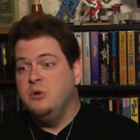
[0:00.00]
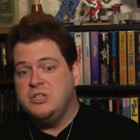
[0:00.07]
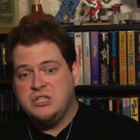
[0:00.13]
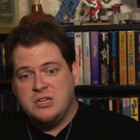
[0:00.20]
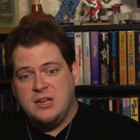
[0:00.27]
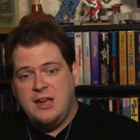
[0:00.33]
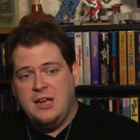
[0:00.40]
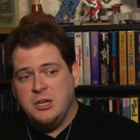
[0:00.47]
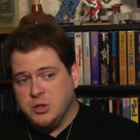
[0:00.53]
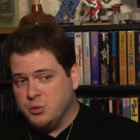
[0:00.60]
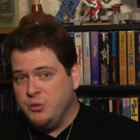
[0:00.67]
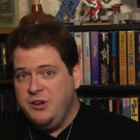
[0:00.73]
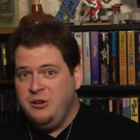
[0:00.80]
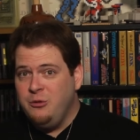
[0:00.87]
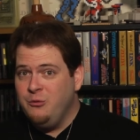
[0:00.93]
which
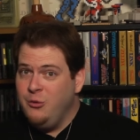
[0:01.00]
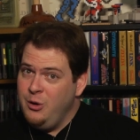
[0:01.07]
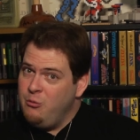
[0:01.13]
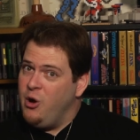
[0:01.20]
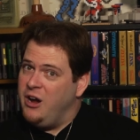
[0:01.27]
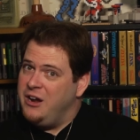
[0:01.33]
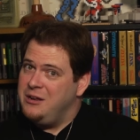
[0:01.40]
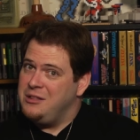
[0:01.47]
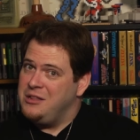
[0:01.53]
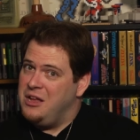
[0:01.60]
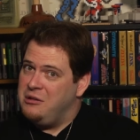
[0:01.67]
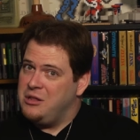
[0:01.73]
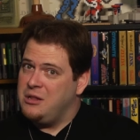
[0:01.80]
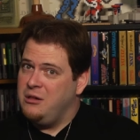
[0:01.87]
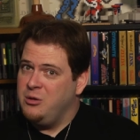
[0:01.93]
actually Rewind is
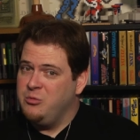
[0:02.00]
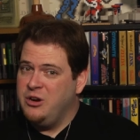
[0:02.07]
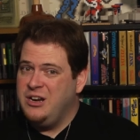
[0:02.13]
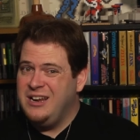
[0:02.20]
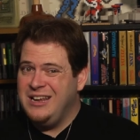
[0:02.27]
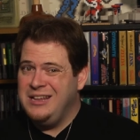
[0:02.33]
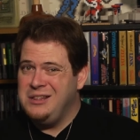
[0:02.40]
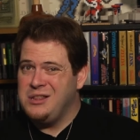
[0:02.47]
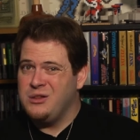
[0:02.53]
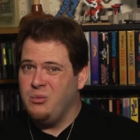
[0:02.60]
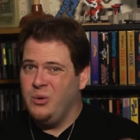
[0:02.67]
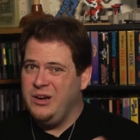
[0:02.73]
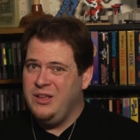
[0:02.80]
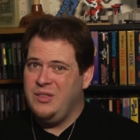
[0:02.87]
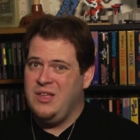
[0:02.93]
now celebrating its
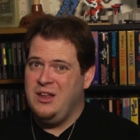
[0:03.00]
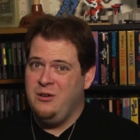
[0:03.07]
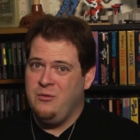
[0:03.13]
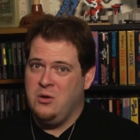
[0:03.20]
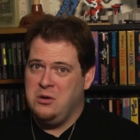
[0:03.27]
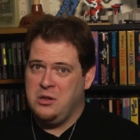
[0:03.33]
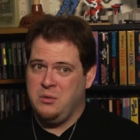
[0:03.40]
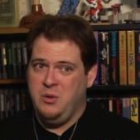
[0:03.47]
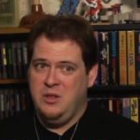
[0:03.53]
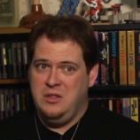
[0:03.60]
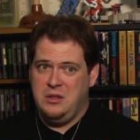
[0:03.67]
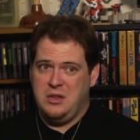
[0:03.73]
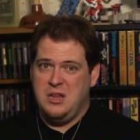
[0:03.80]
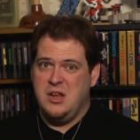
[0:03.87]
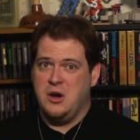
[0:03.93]
20th anniversary
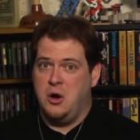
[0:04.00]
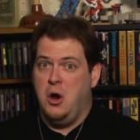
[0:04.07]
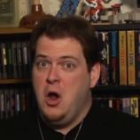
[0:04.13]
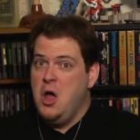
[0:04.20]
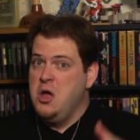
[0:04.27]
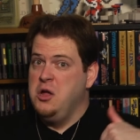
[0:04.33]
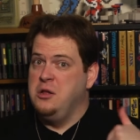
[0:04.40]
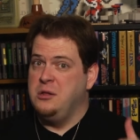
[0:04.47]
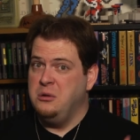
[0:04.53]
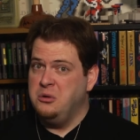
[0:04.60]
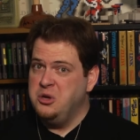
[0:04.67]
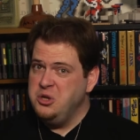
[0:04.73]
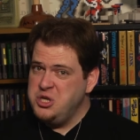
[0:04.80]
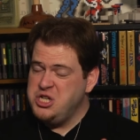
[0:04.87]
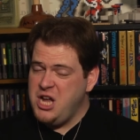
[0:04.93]
this year. So
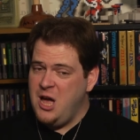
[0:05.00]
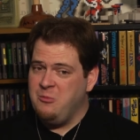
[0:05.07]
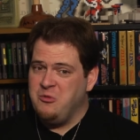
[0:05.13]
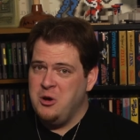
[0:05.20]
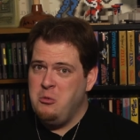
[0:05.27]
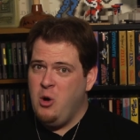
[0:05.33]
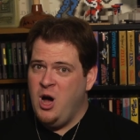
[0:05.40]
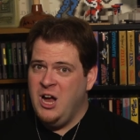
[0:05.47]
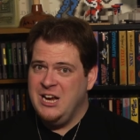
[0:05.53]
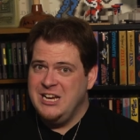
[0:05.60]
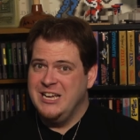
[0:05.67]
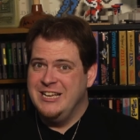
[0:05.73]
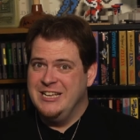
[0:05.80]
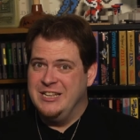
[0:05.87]
good job, Rewind.